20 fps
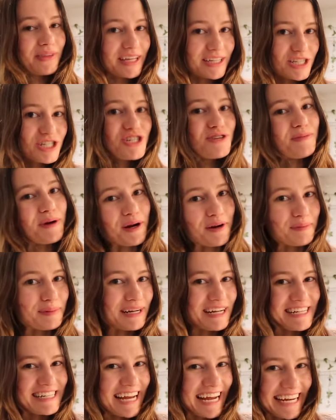that's a tomorrow
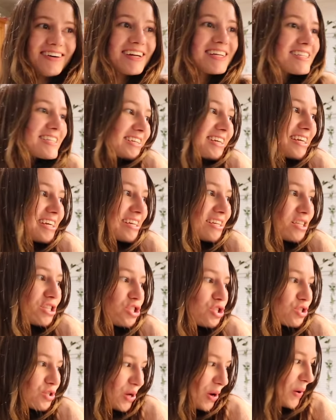project. But it's looking
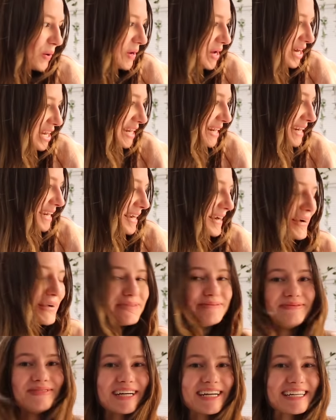so good in here.
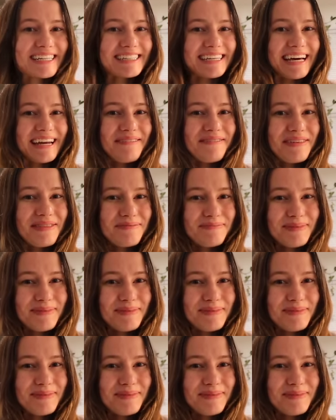I'm very excited for the